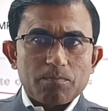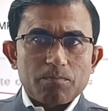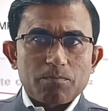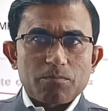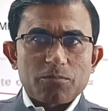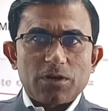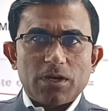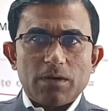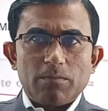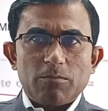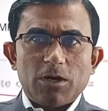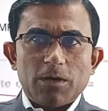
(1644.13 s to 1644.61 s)

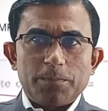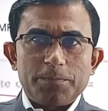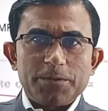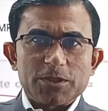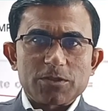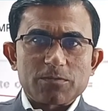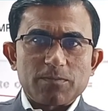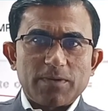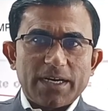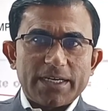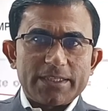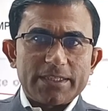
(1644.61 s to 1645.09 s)
from office
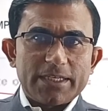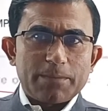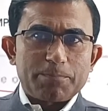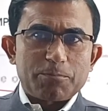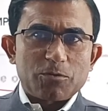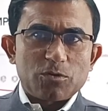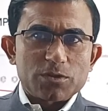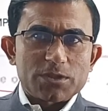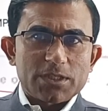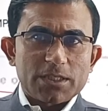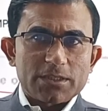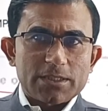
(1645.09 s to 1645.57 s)
by the
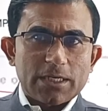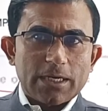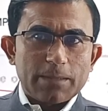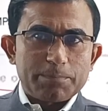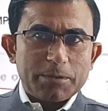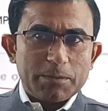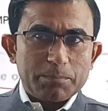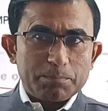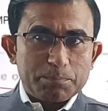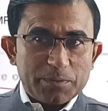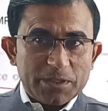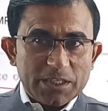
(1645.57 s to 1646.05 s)
process of
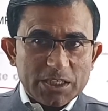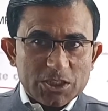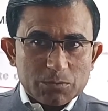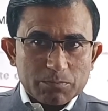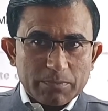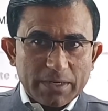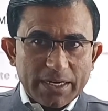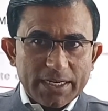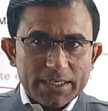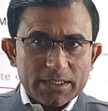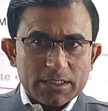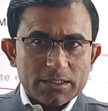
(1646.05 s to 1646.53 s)

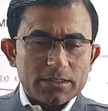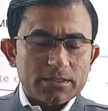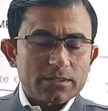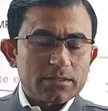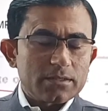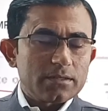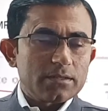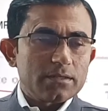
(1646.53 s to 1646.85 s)
impeachment,